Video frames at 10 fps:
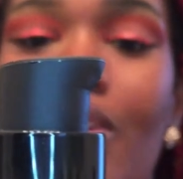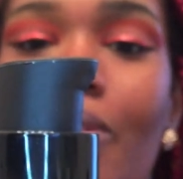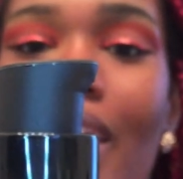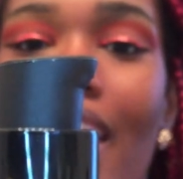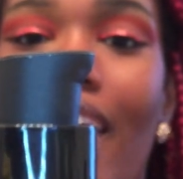
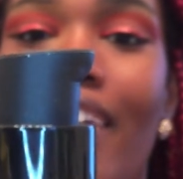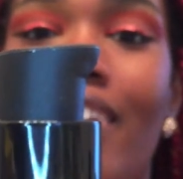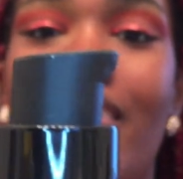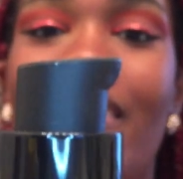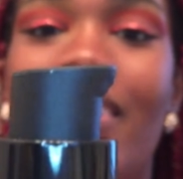
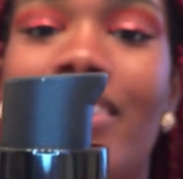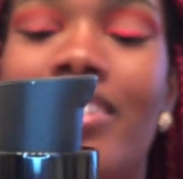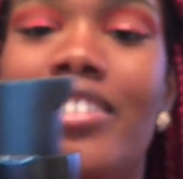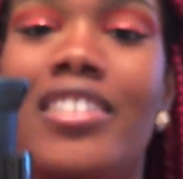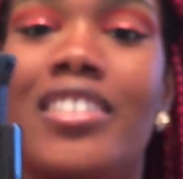Okay.
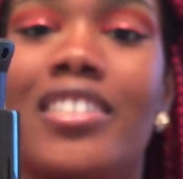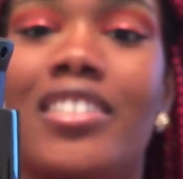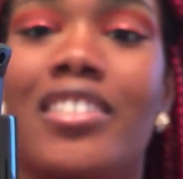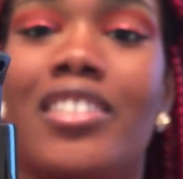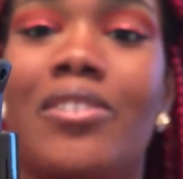
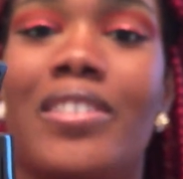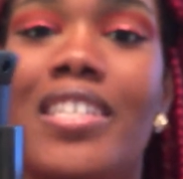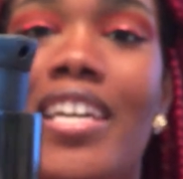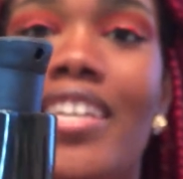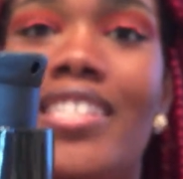So it's
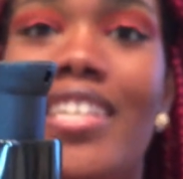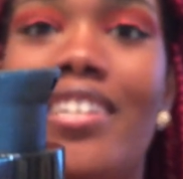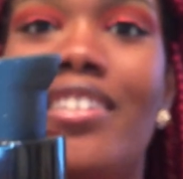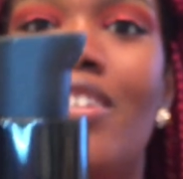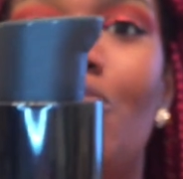like it's
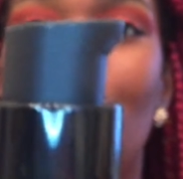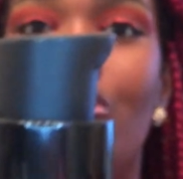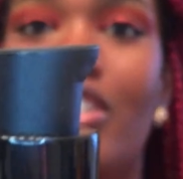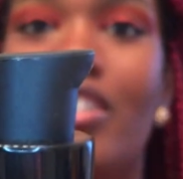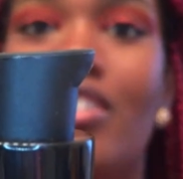like a
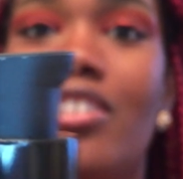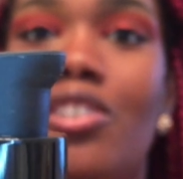lotion,